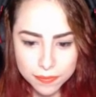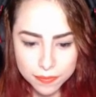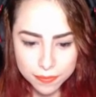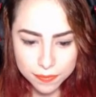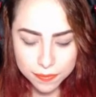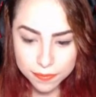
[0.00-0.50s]

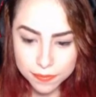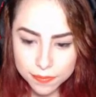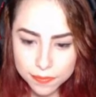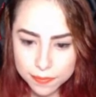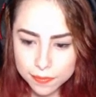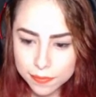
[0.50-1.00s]

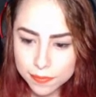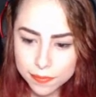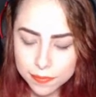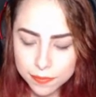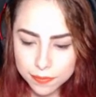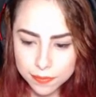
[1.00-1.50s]

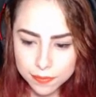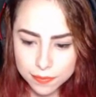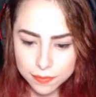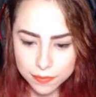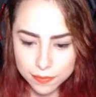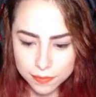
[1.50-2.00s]

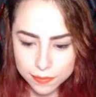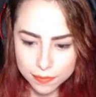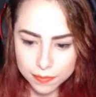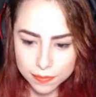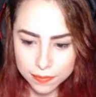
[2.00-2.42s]
No one is speaking in this clip.